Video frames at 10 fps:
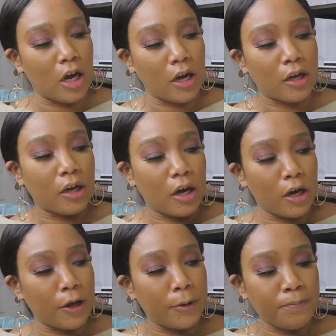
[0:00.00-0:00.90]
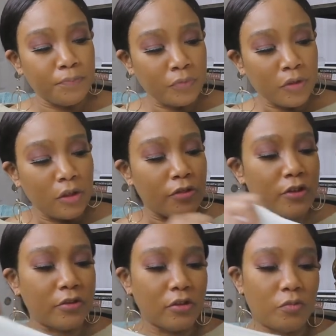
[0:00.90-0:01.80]
lie. Um,
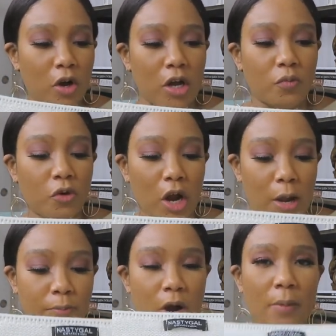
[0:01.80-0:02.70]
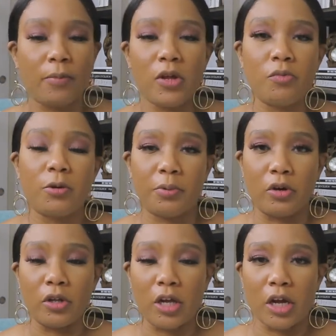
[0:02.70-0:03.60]
this is one where I probably would
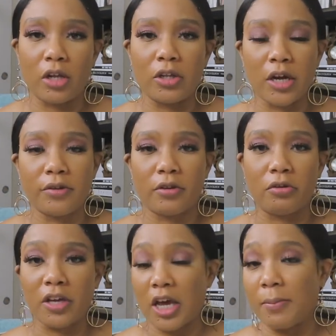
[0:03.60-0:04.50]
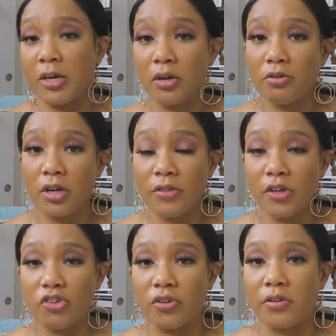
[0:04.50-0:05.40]
put like a nice little cami underneath
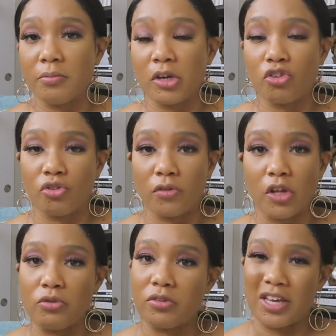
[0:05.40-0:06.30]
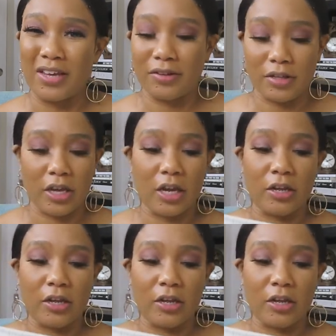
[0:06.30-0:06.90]
it just to make sure that you can't see